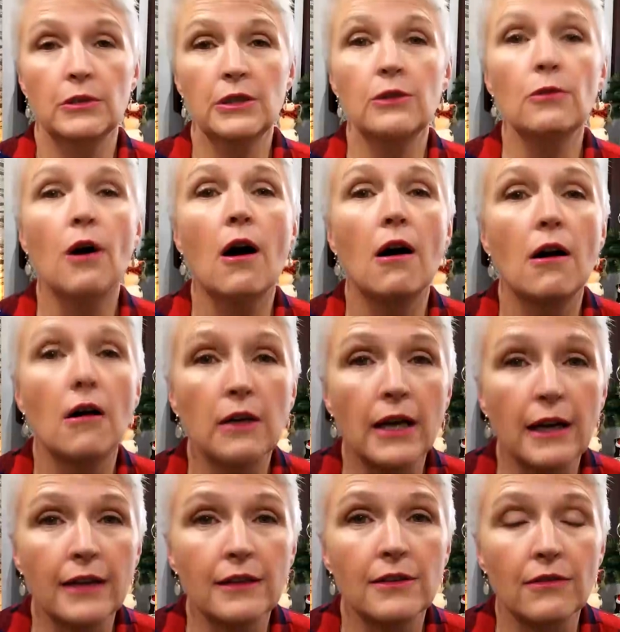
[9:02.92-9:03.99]
We do all
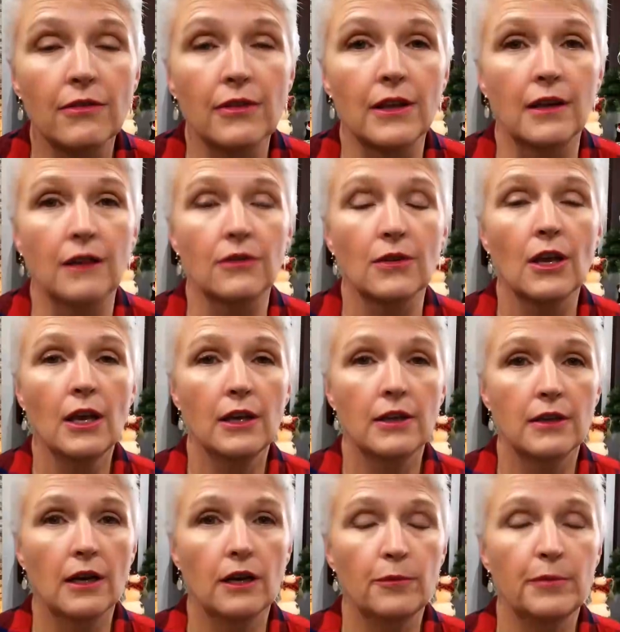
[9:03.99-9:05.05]
kinds of things
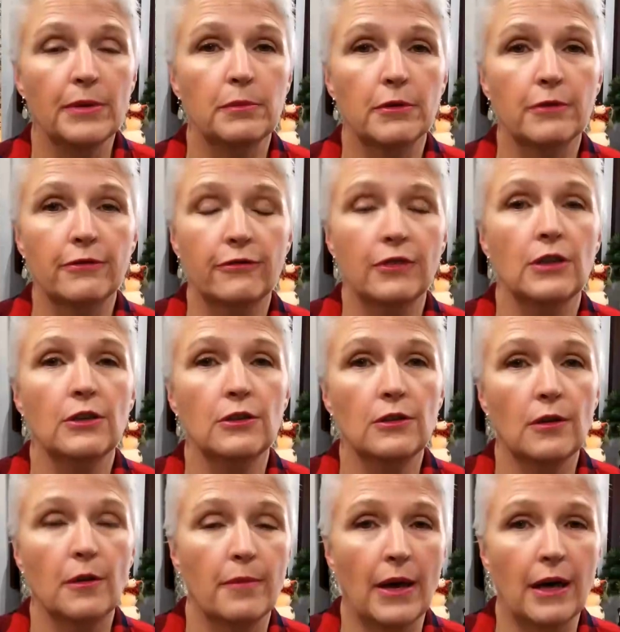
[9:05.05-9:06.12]
to help people
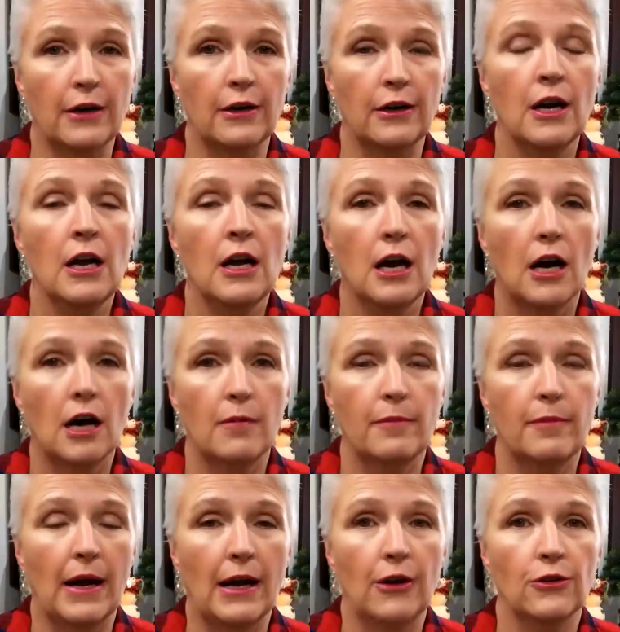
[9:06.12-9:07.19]
feel better
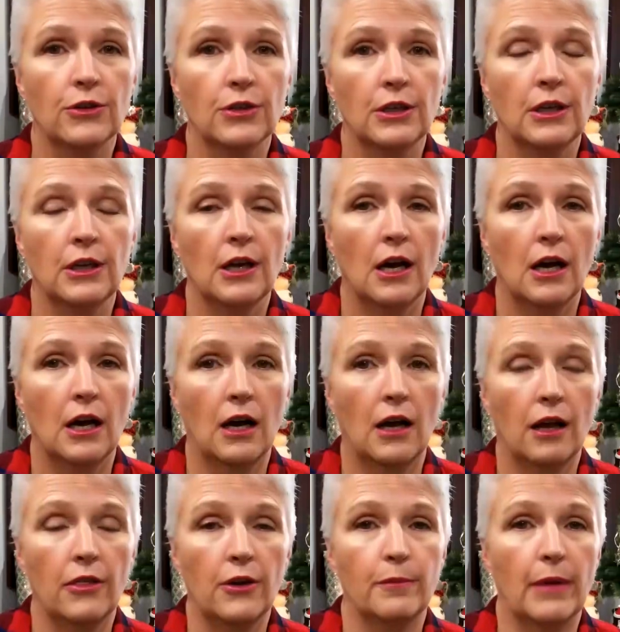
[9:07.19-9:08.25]
about
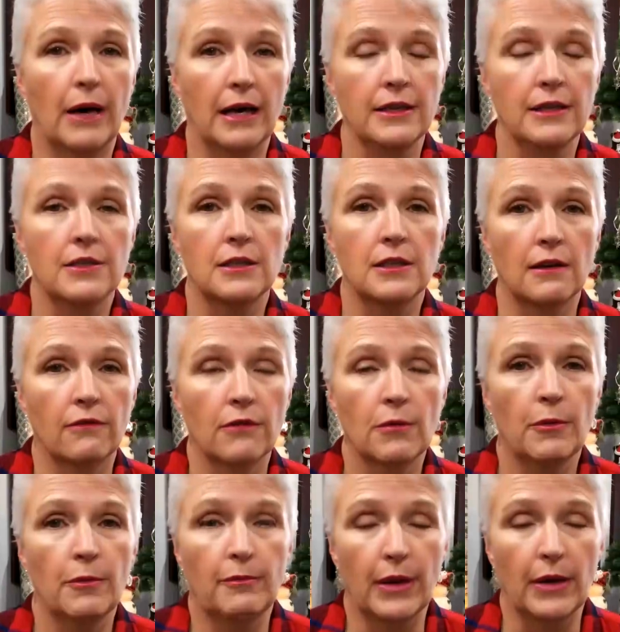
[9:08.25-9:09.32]
their bodies, to give them
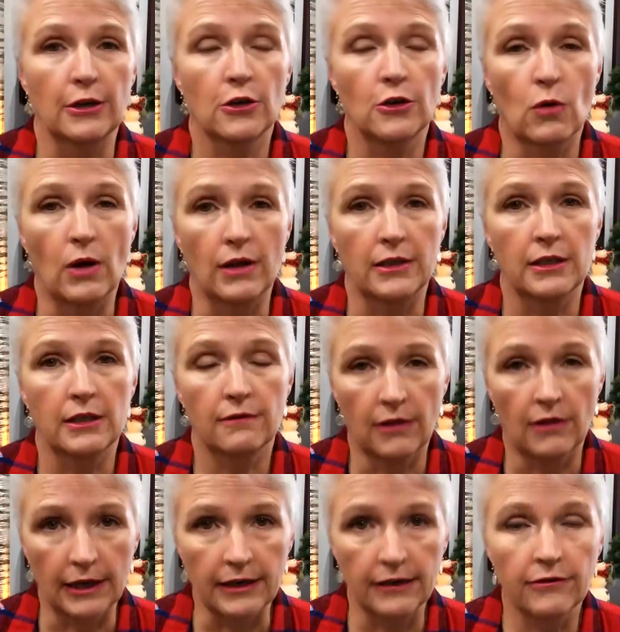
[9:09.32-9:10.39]
a better quality of
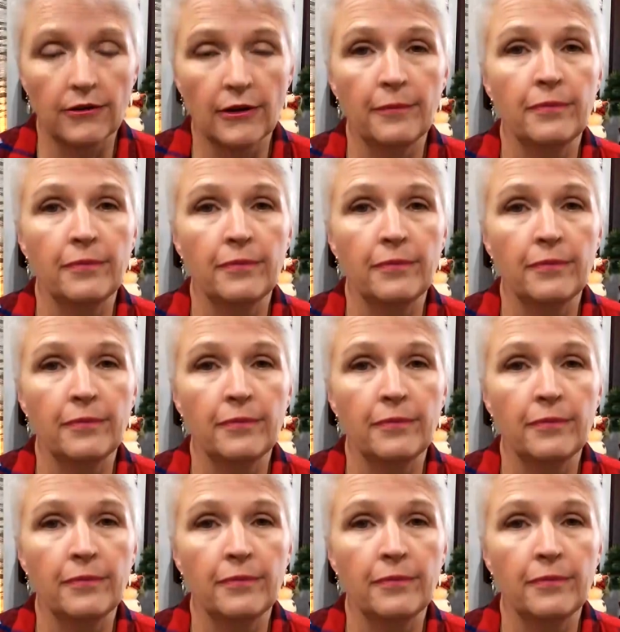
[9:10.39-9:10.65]
life.